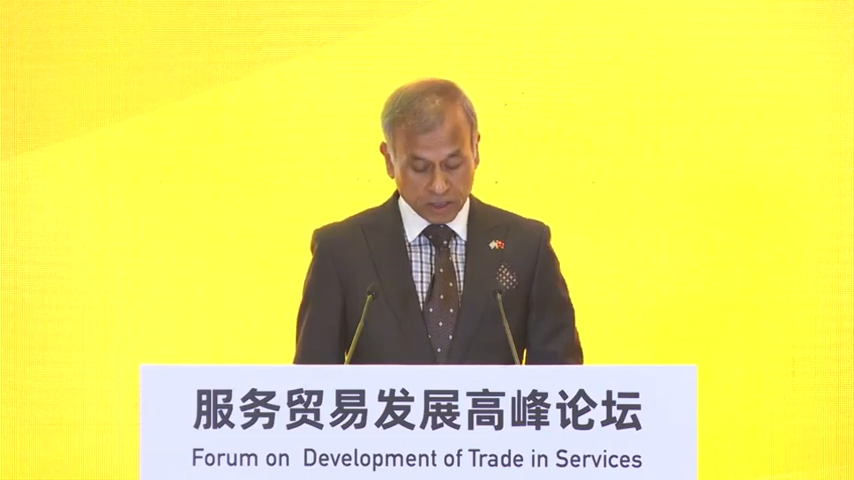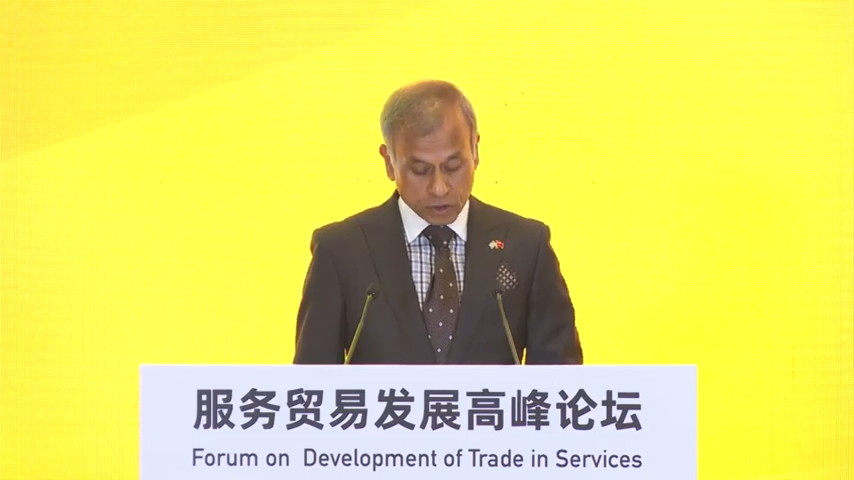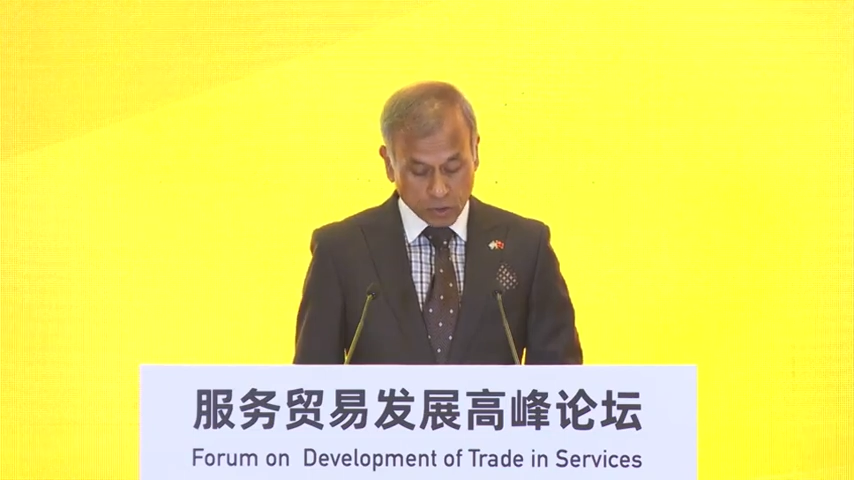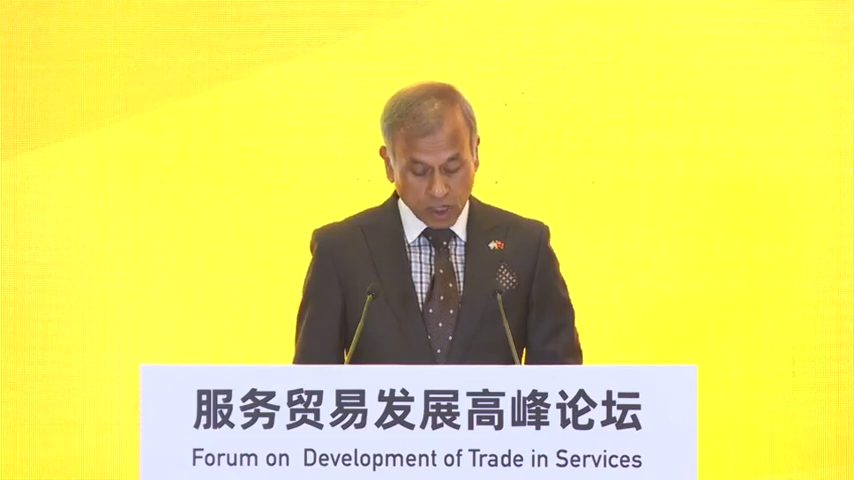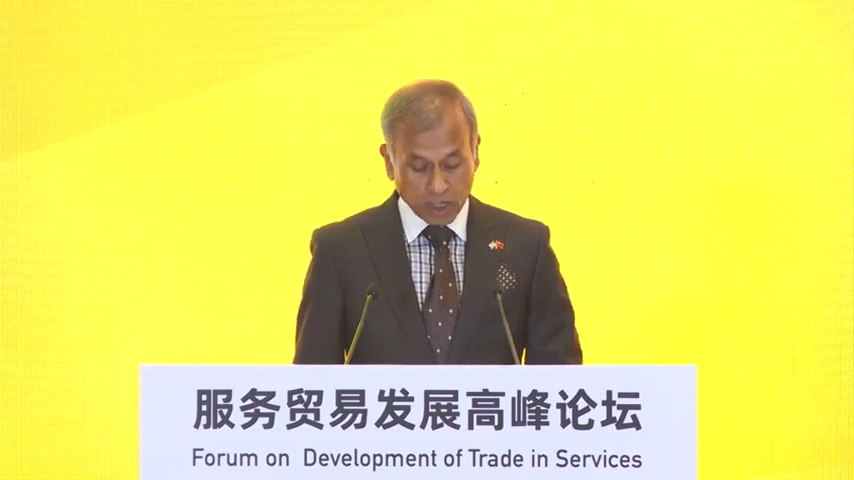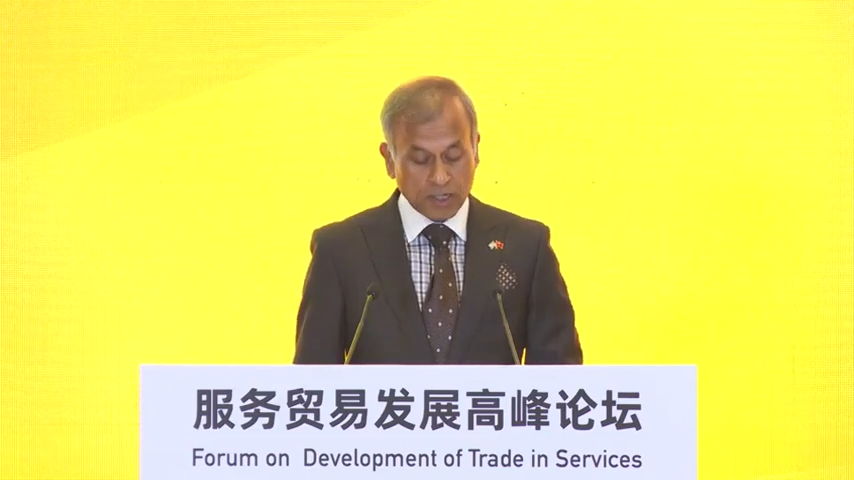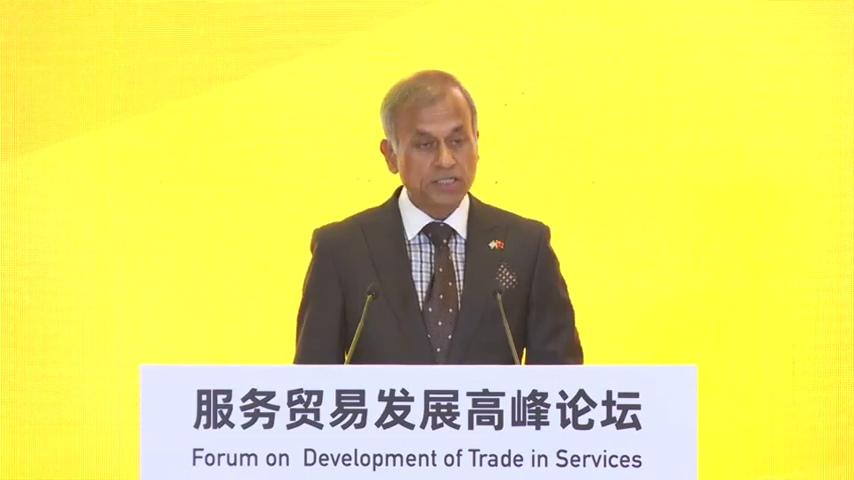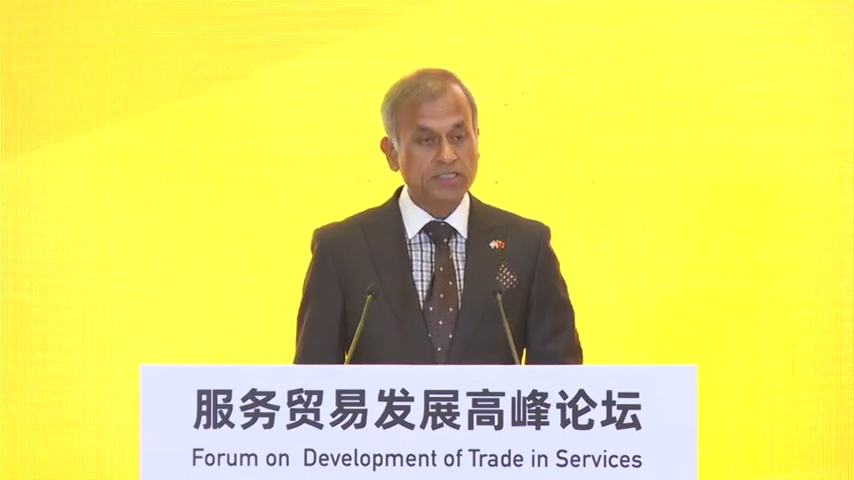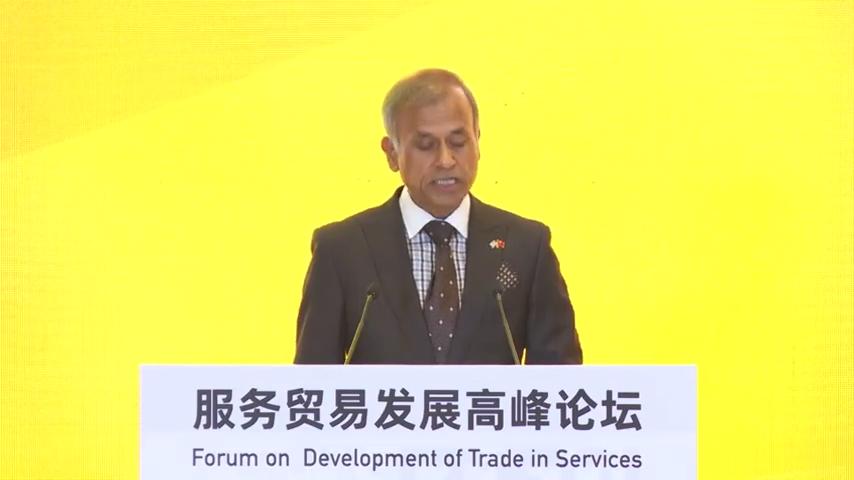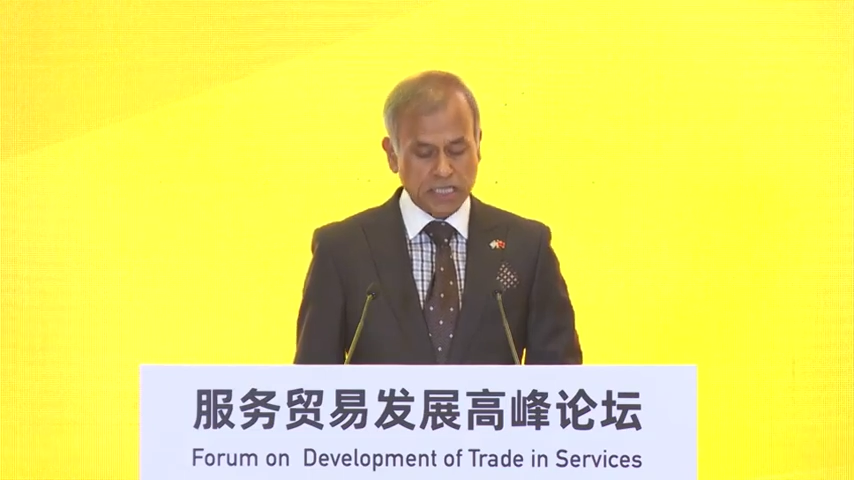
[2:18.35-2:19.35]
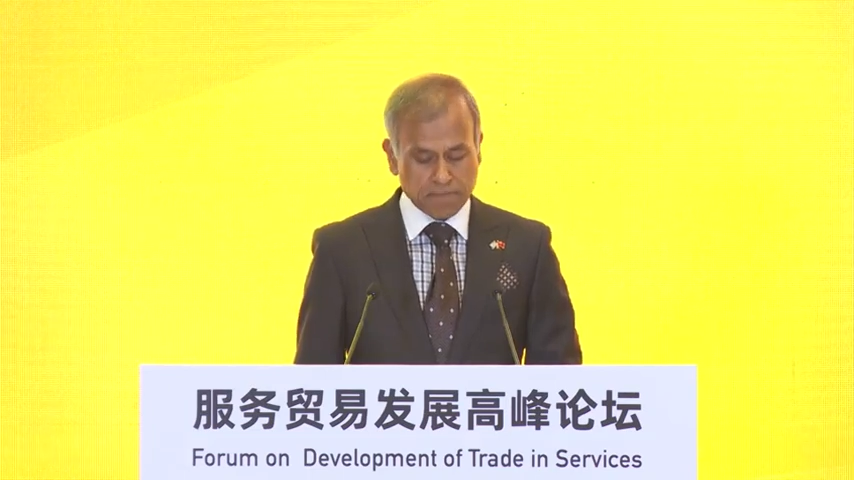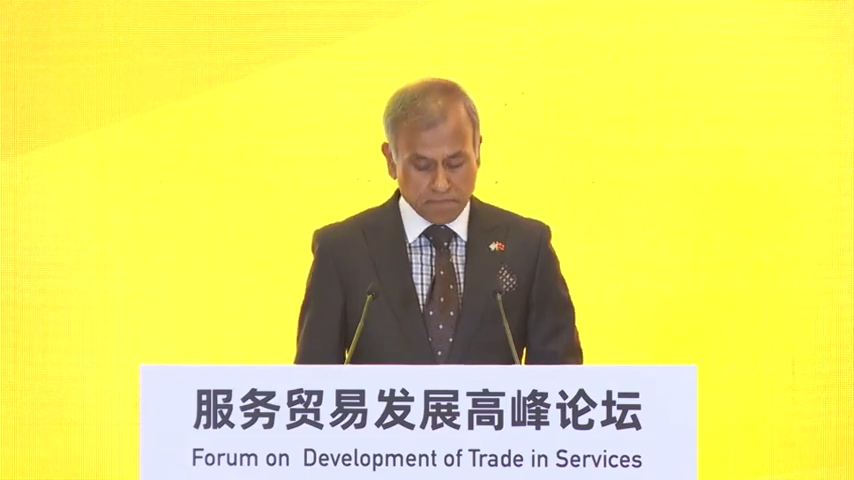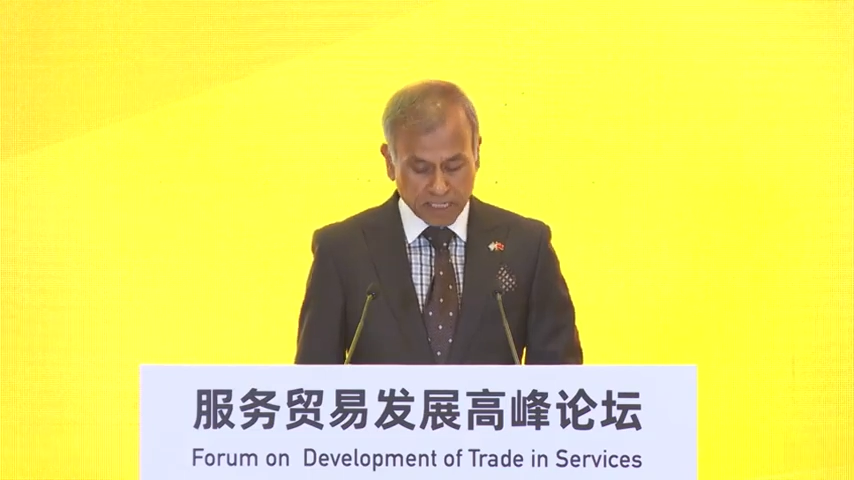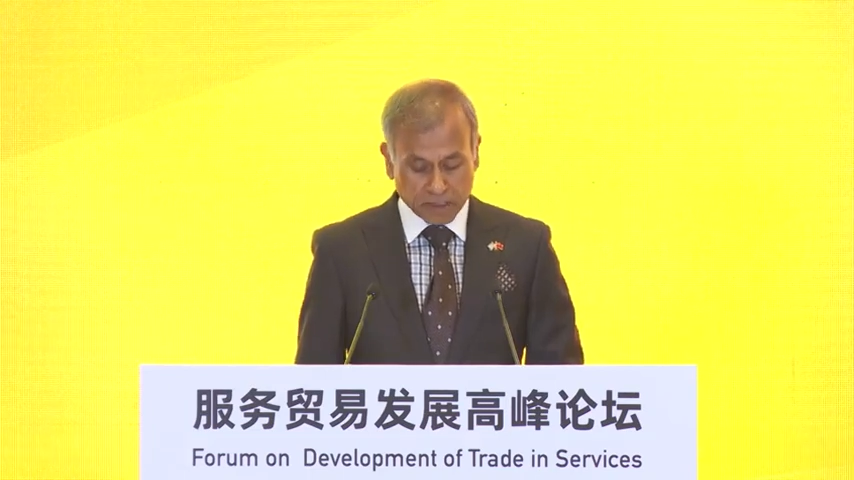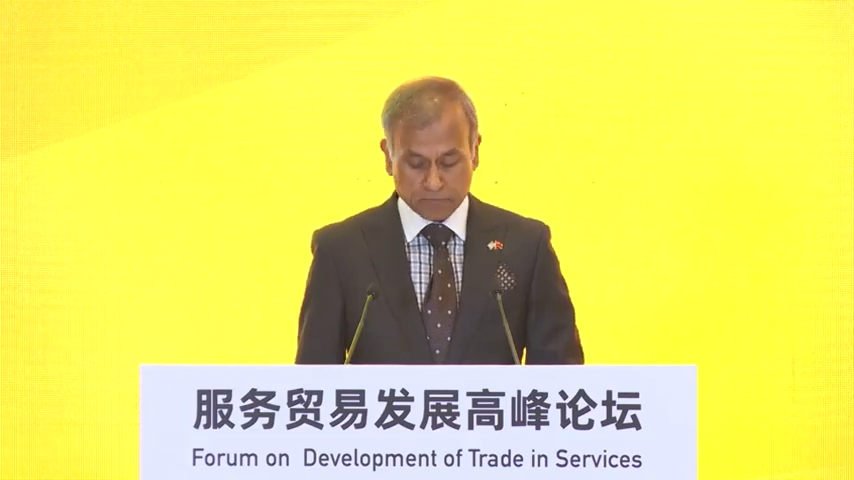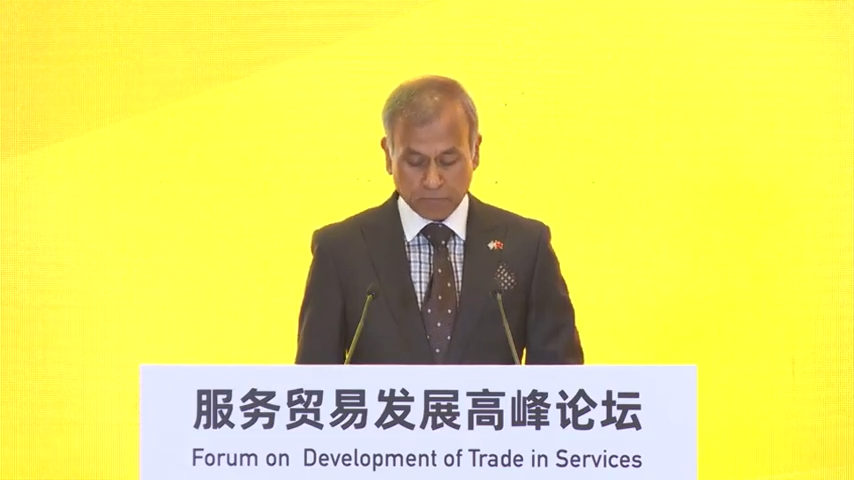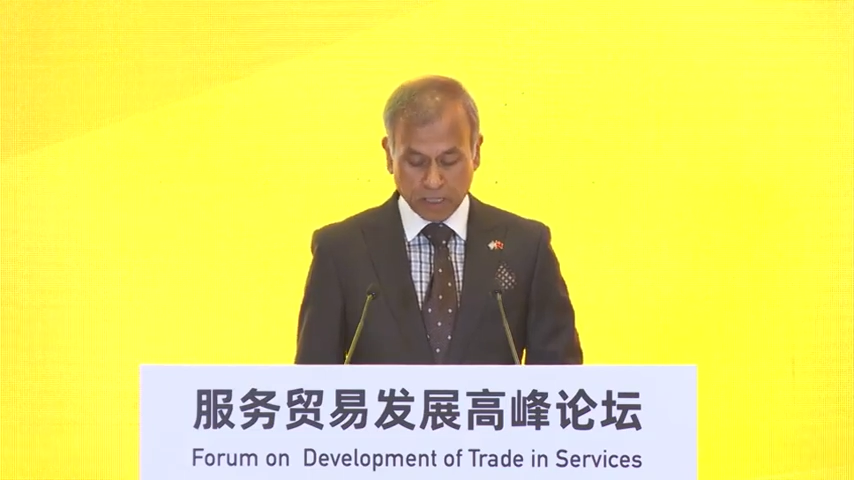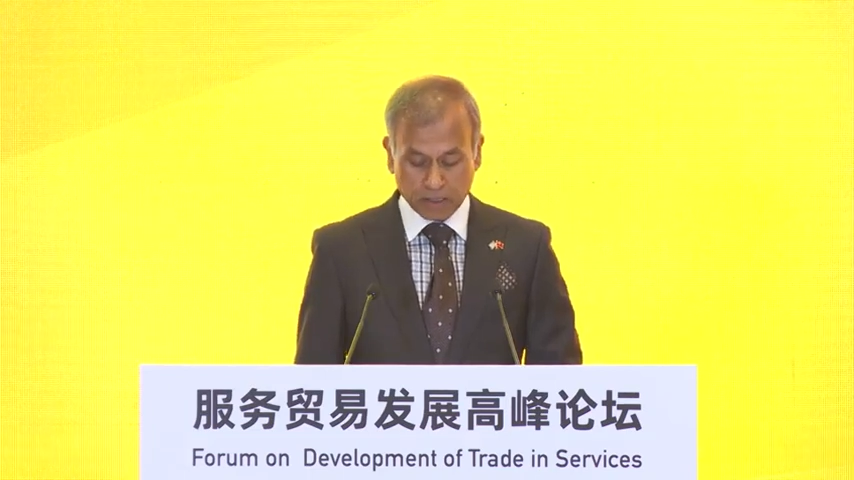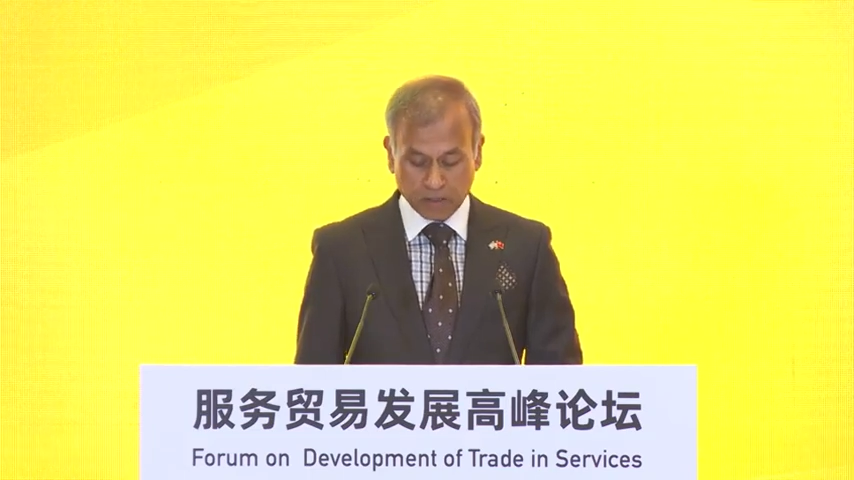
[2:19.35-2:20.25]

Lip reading: to harness the immense power